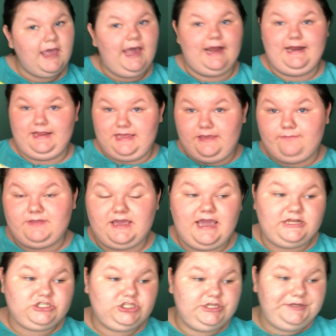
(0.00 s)
I didn't keep the
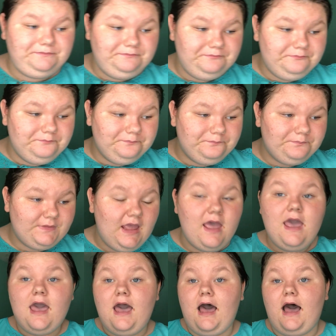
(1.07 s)
cage clean.
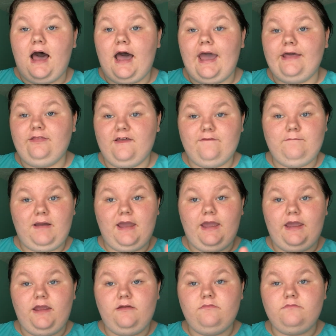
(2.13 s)
I left
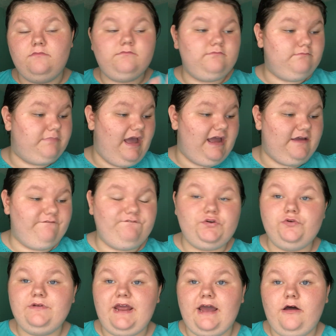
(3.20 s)
my bag of
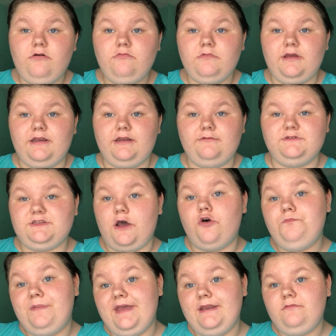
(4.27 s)
food out and it was
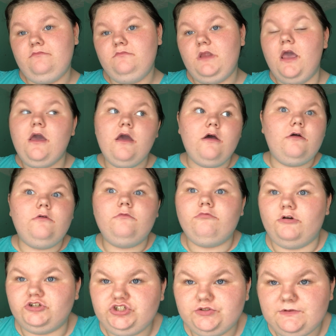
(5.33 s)
open.
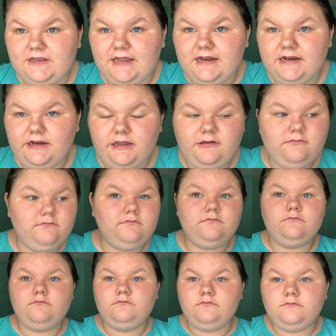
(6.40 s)
Roaches would get in it.
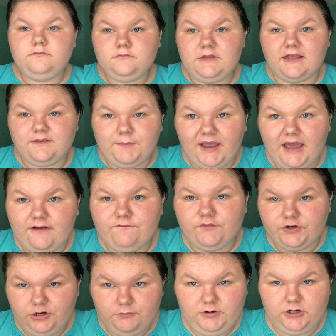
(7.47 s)
That's bad for
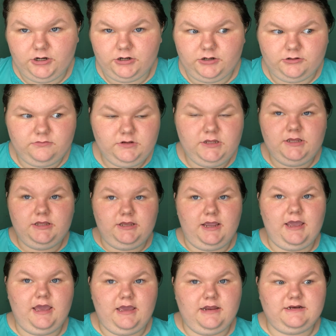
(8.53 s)
your bird,
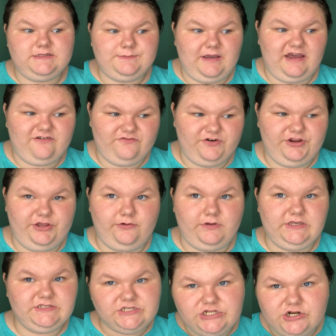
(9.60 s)
and it's bad for you
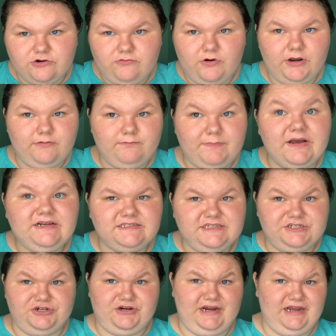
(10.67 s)
because you don't want bugs
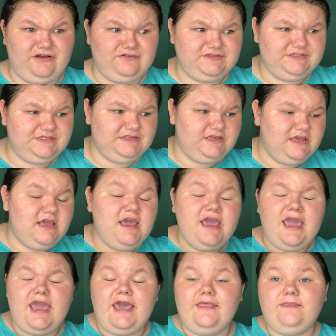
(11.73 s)
in your house.
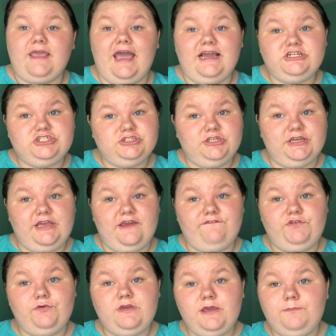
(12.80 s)
And actually,
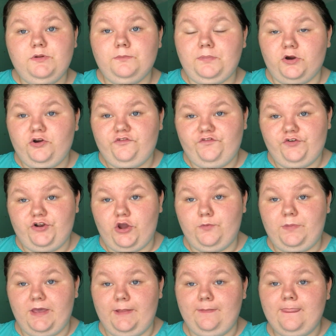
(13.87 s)
if you keep your bird food
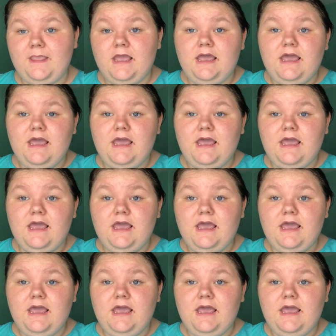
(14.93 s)
open,